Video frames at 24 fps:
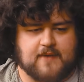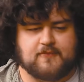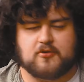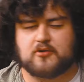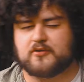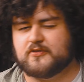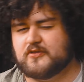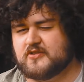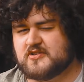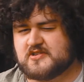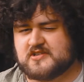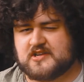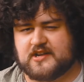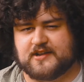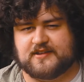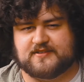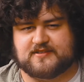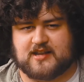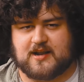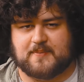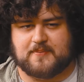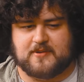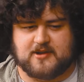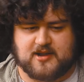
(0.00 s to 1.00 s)
and we're also just going to
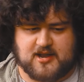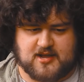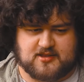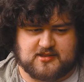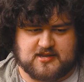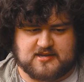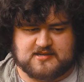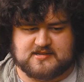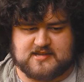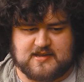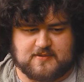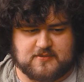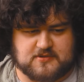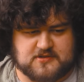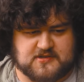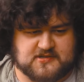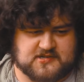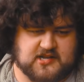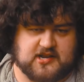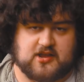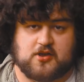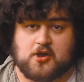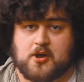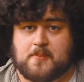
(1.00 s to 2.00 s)
set up an LED which is
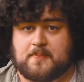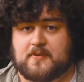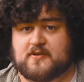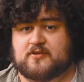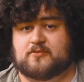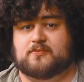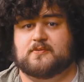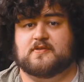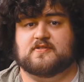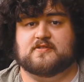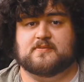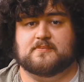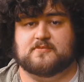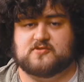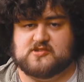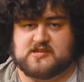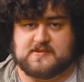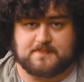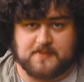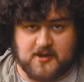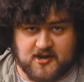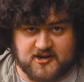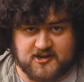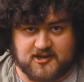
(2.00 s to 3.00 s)
going to help us with some
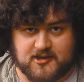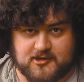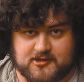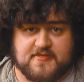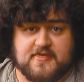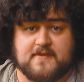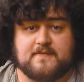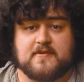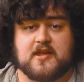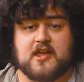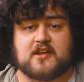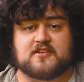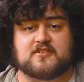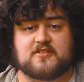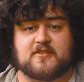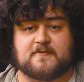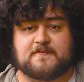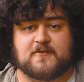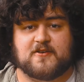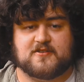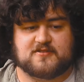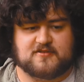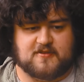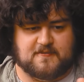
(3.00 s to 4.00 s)
debugging. Then we get to the
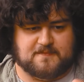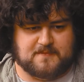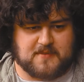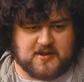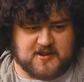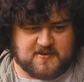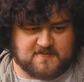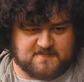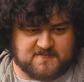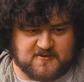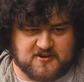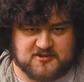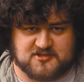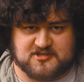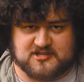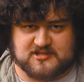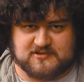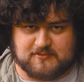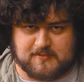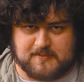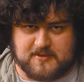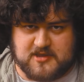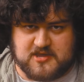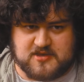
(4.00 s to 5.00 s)
first of many
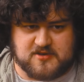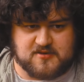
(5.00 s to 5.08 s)
functions we'll be